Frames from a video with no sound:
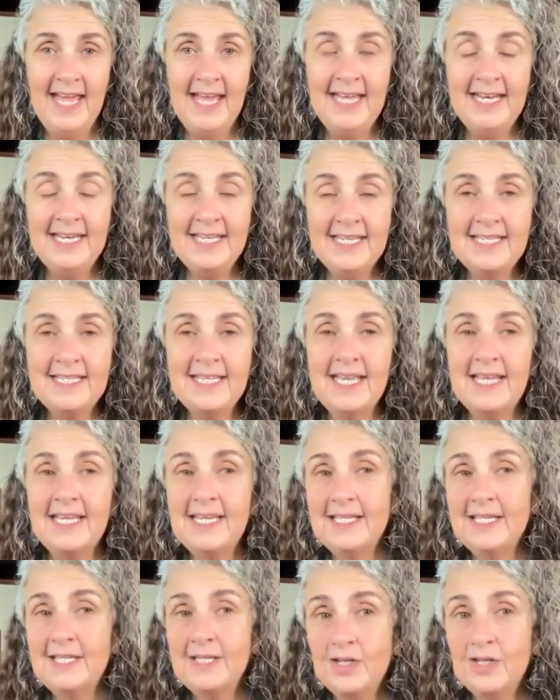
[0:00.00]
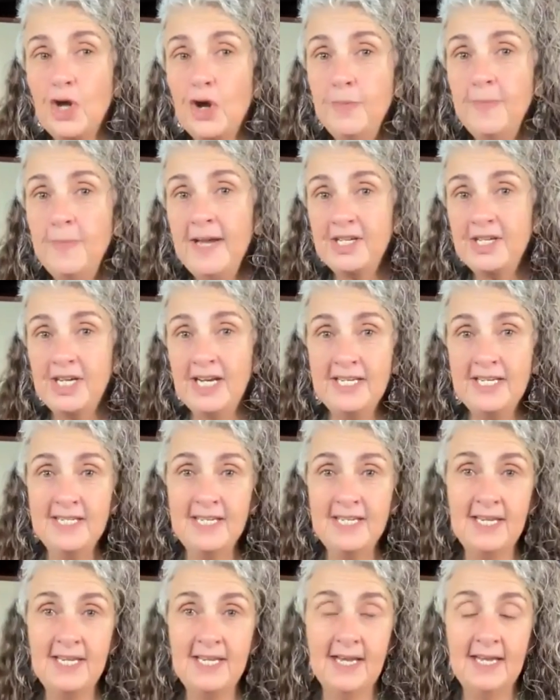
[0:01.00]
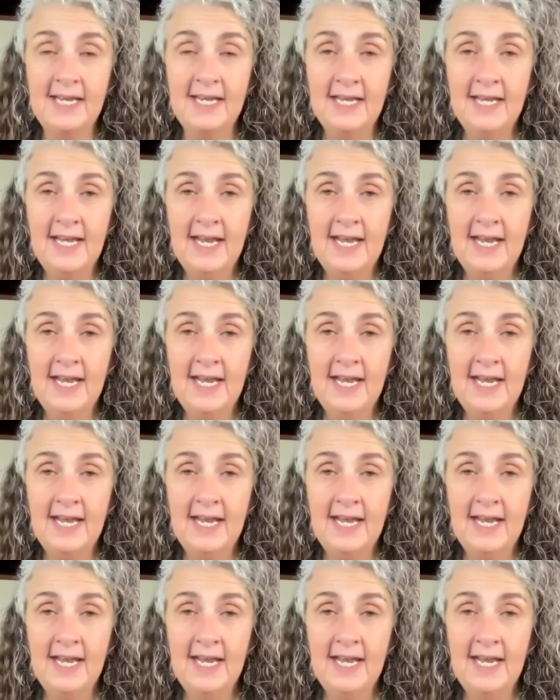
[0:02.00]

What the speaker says: It is so much easier